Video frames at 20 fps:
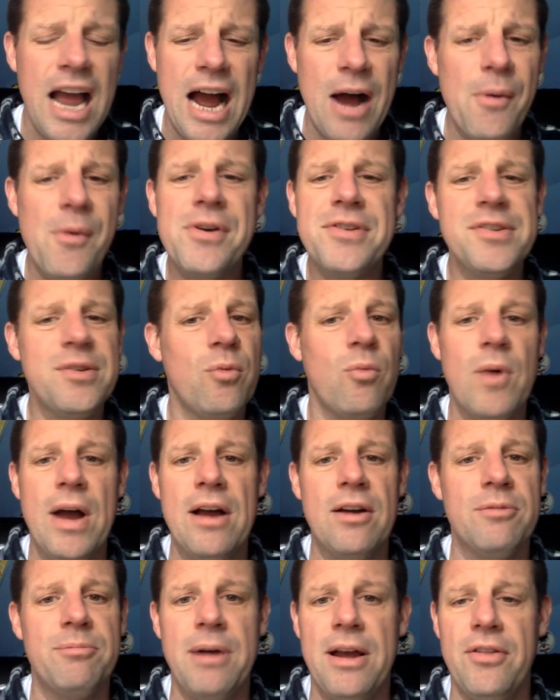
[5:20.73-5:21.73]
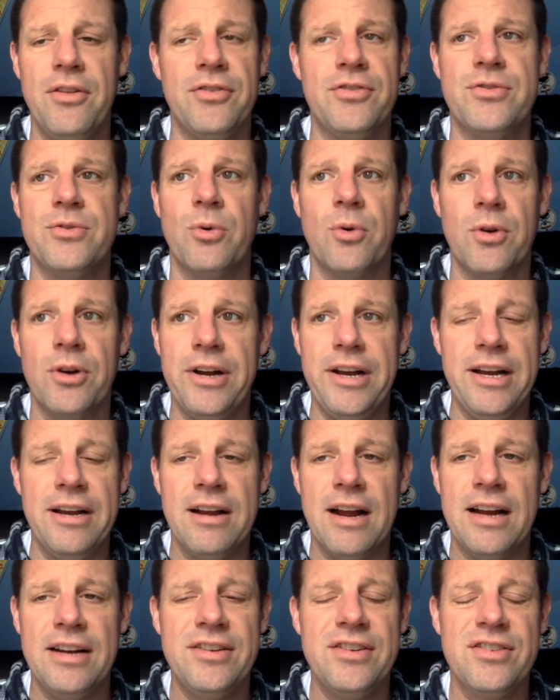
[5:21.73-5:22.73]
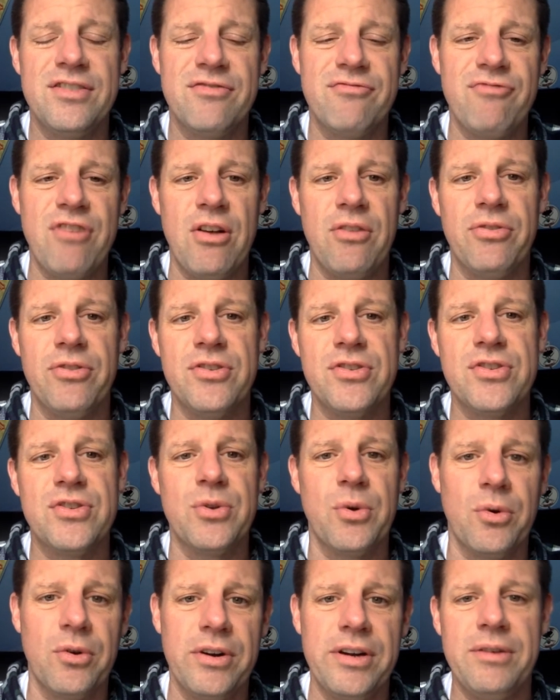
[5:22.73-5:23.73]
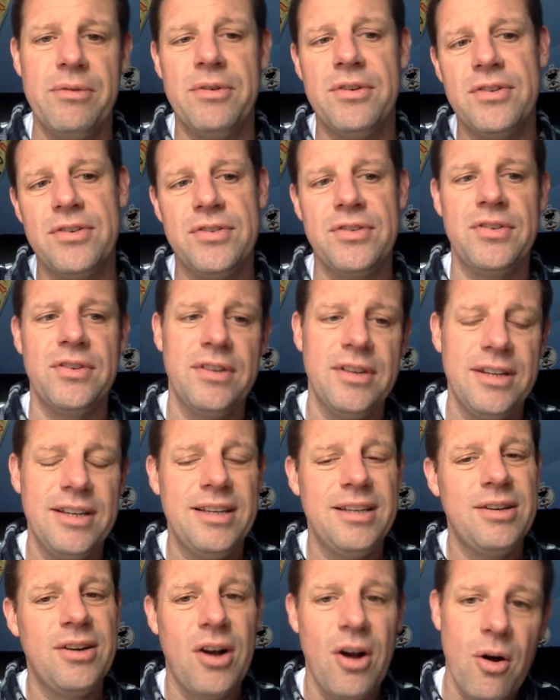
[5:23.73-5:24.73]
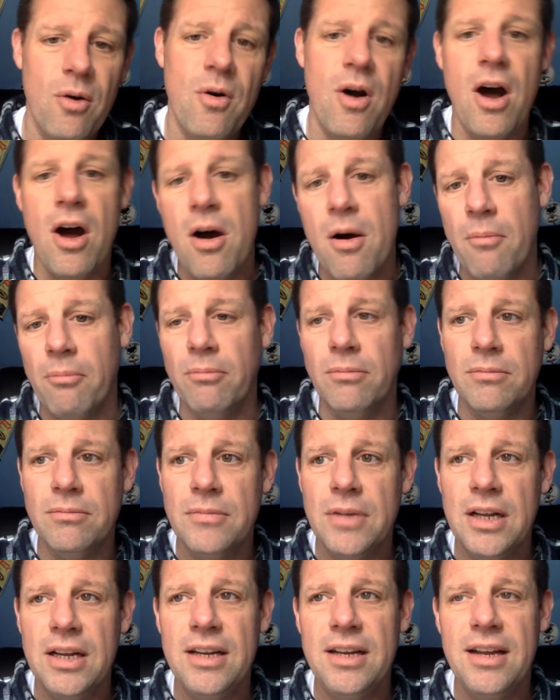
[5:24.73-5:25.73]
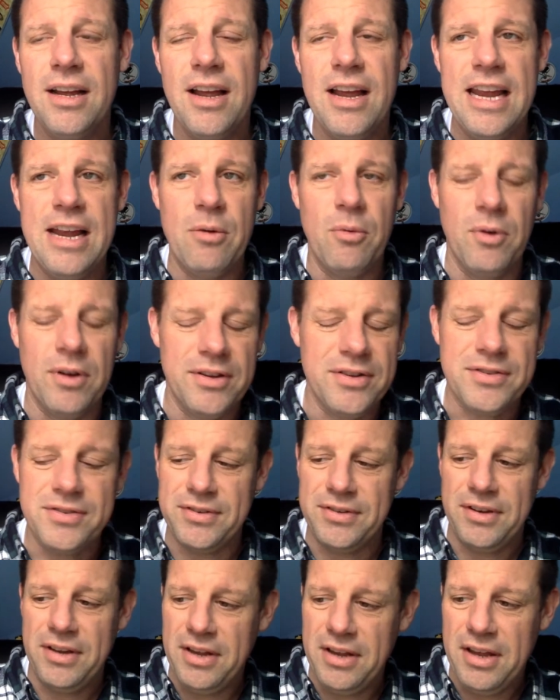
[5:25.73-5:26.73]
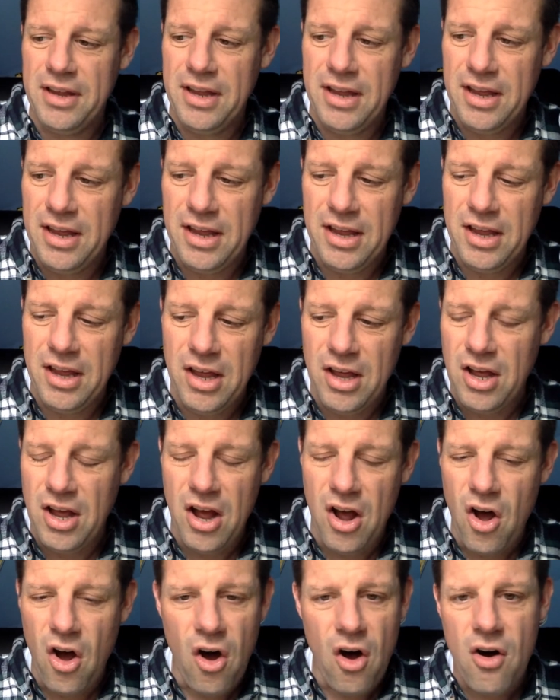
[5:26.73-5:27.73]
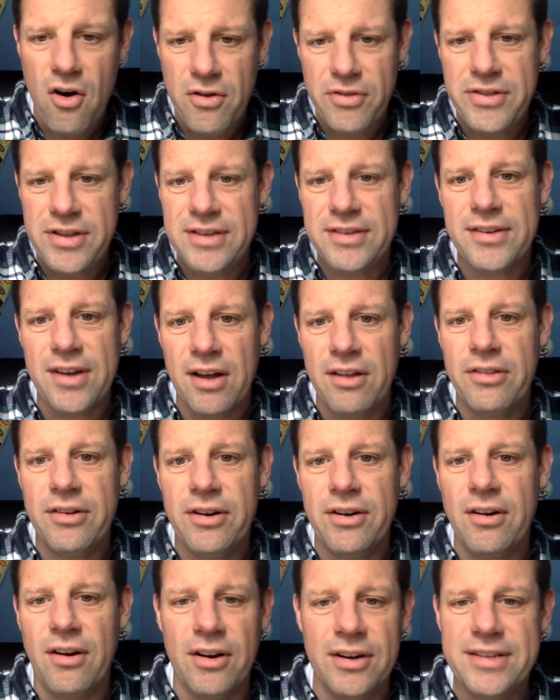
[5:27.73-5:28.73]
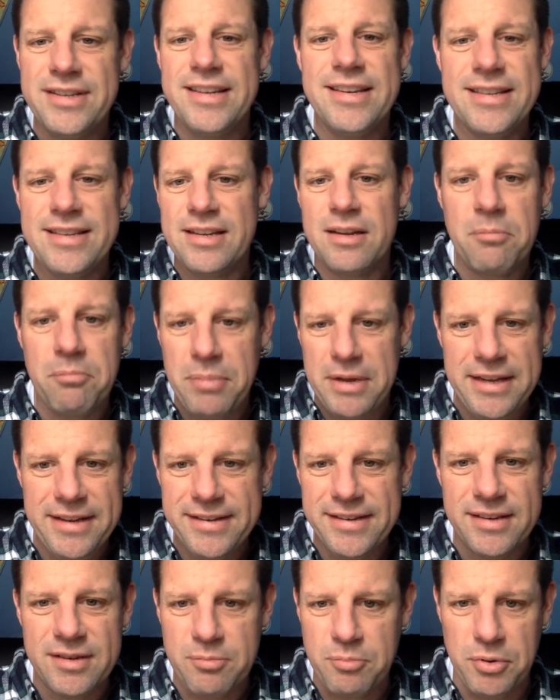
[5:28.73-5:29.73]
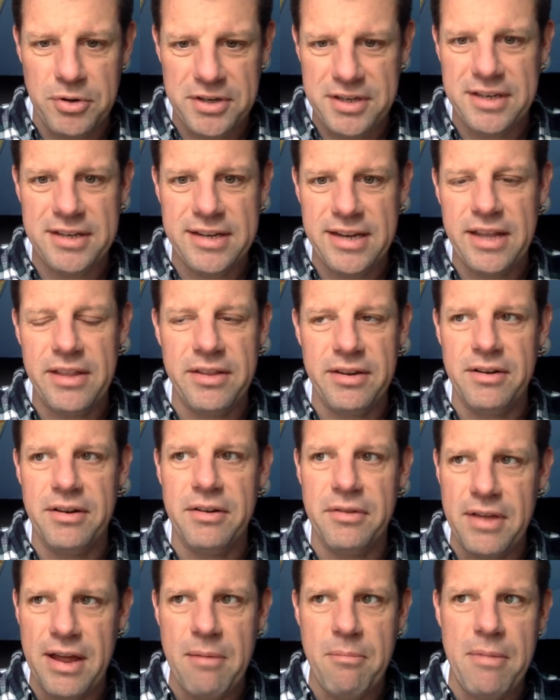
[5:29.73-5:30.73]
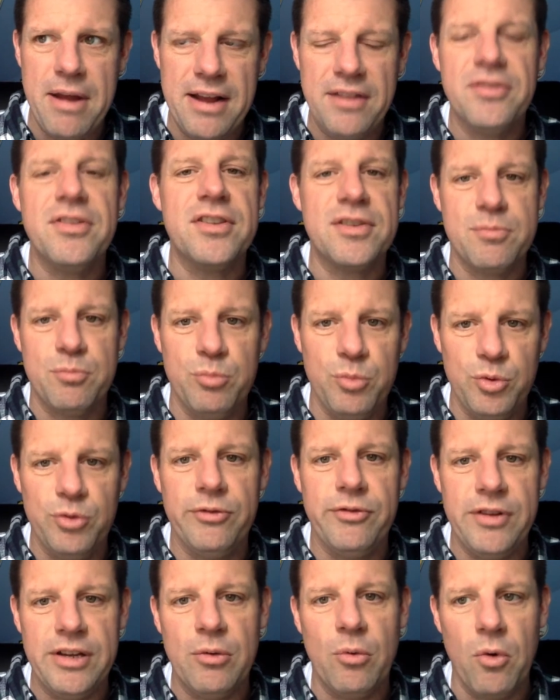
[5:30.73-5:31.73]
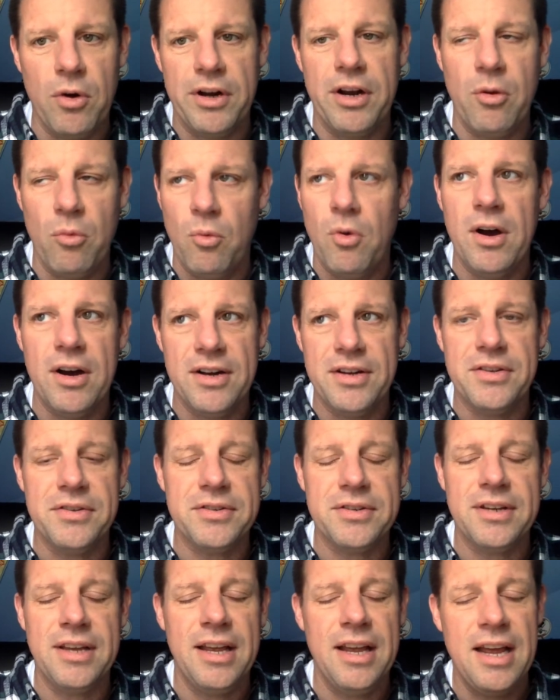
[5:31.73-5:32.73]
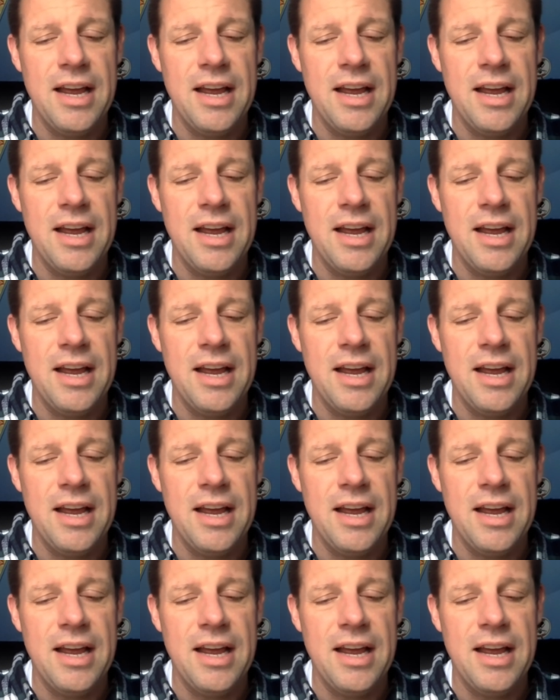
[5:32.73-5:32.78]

I wasn't wowed by the story. I just felt the story was ho-hum. It was all these other artistic pieces put together that made this movie what it was.